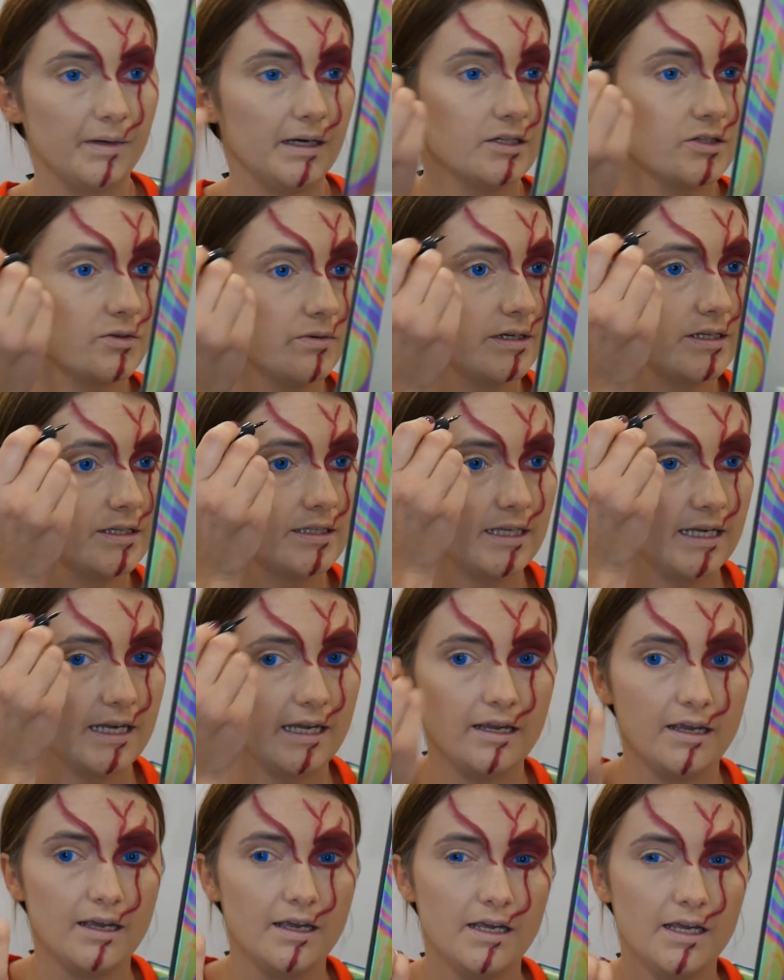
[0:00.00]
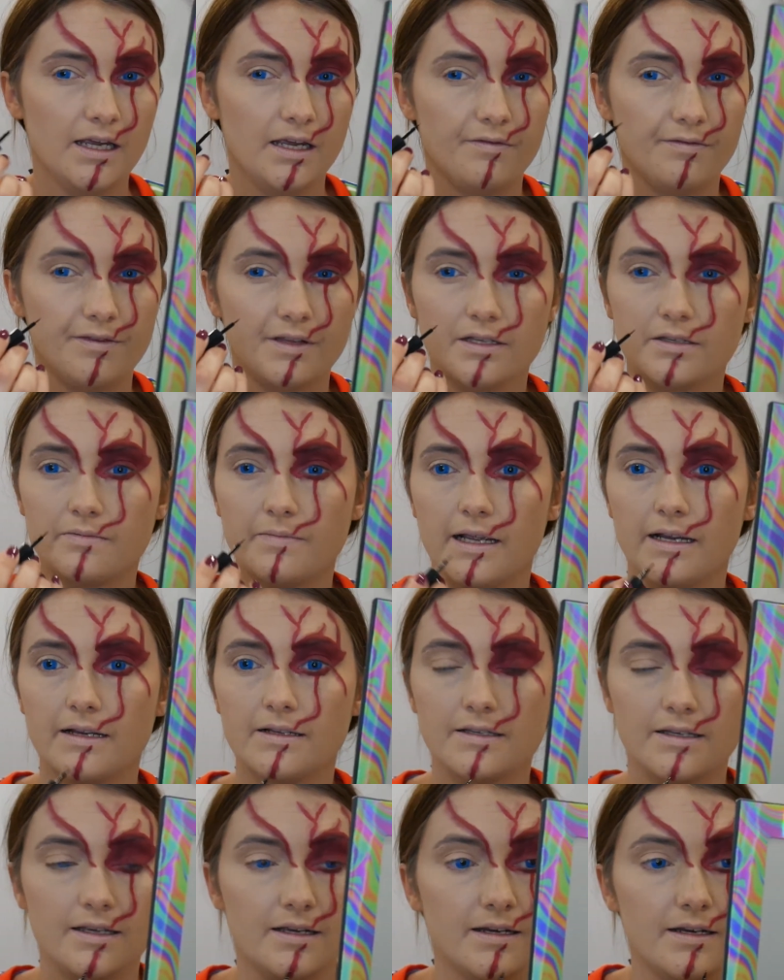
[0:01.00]
But I just want to see if this
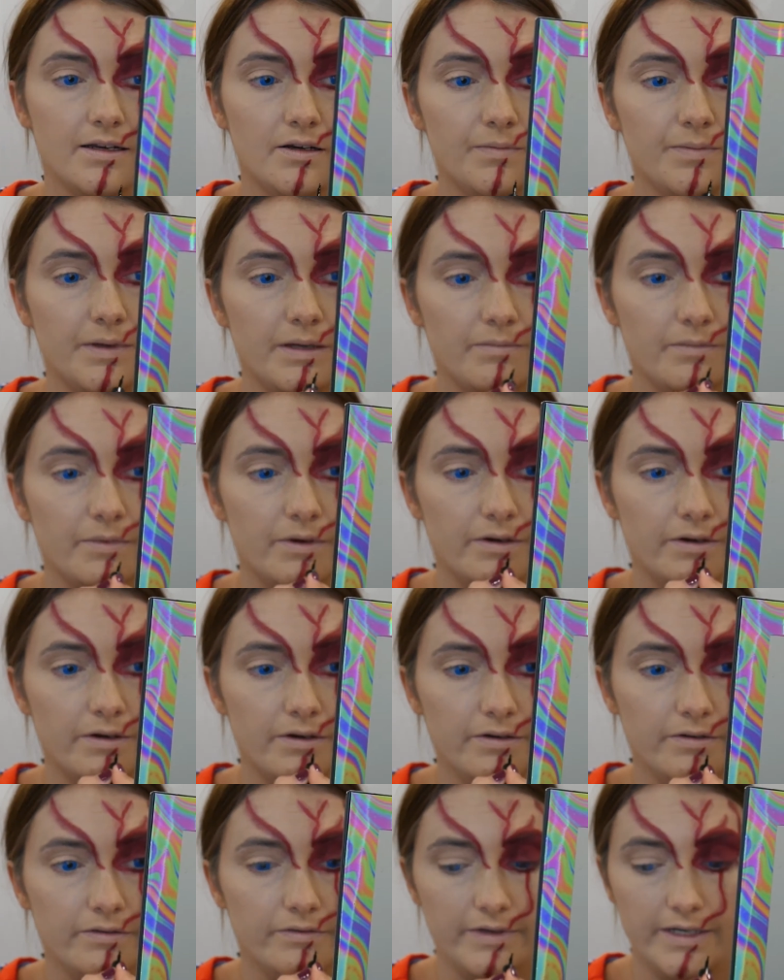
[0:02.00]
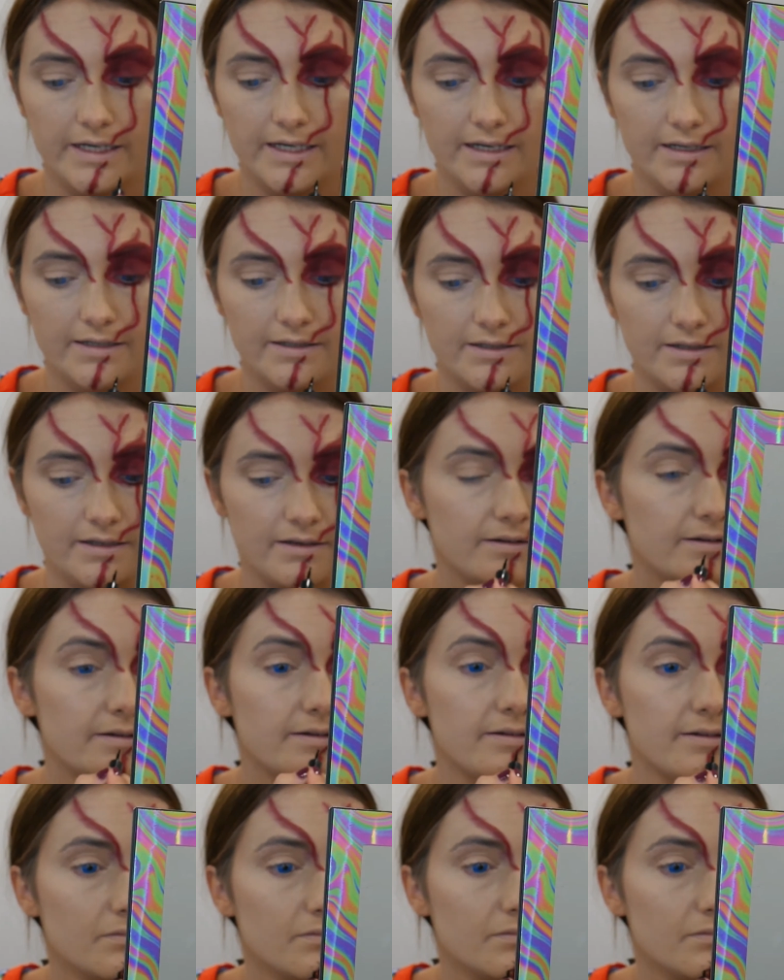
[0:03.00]
makes it a little bit more realistic.